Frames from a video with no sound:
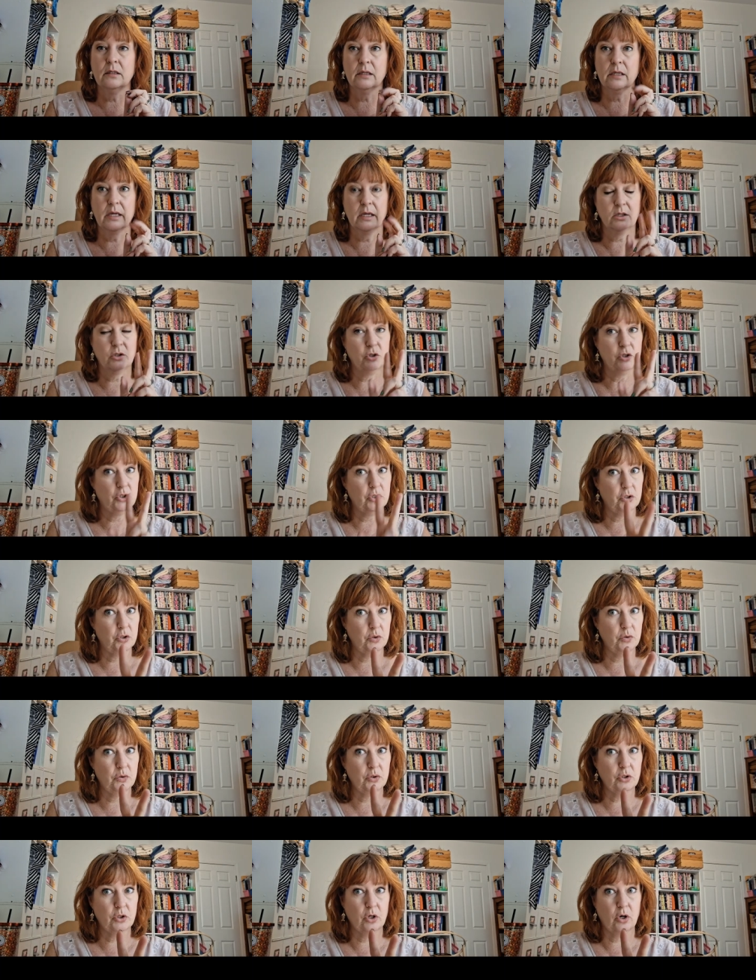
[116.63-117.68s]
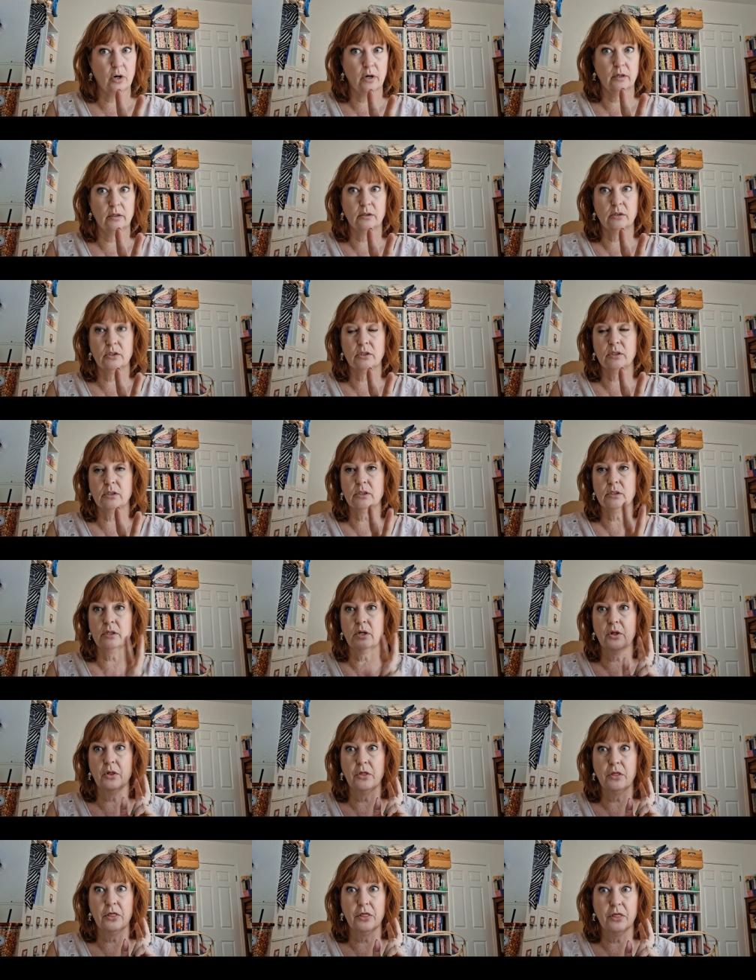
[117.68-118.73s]
get two starts.
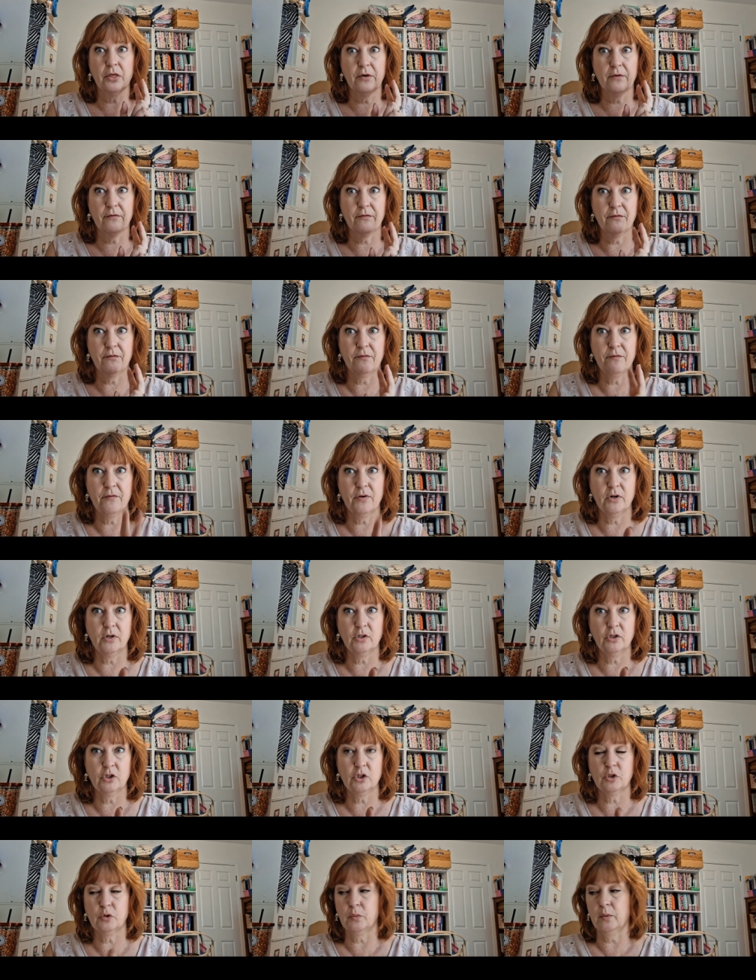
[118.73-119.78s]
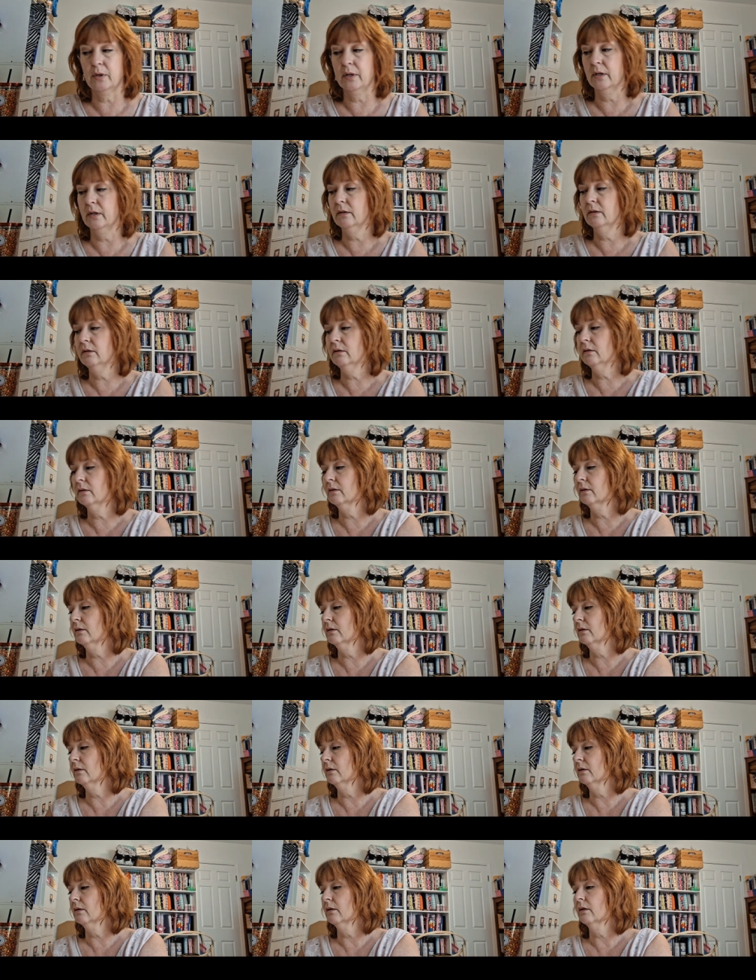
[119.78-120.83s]
The first one,
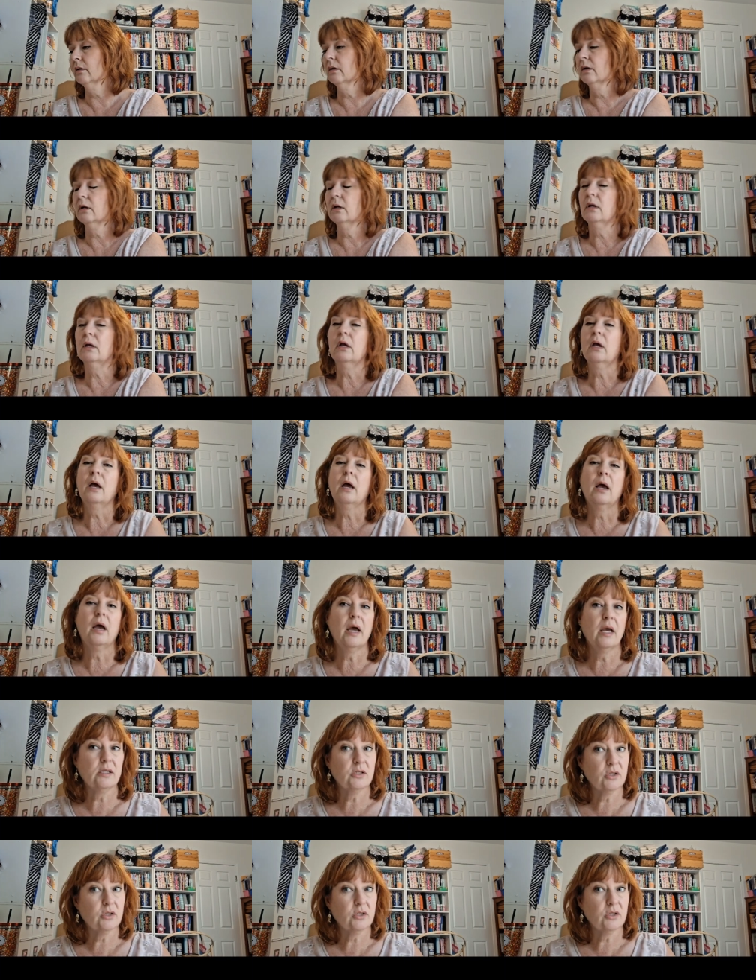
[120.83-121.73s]
I